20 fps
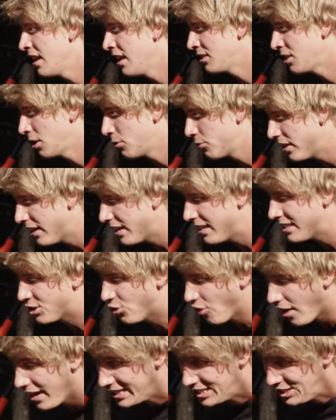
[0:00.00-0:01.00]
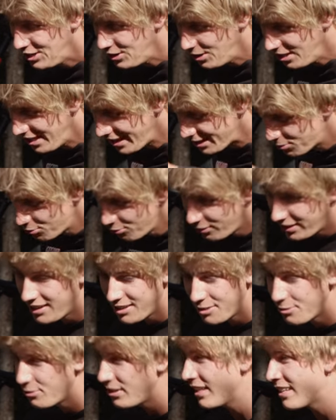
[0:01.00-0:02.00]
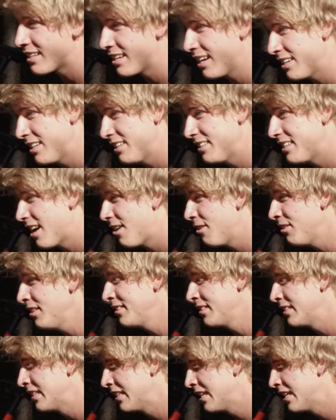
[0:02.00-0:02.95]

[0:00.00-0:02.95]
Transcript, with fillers: so really tried to like really really cut it down.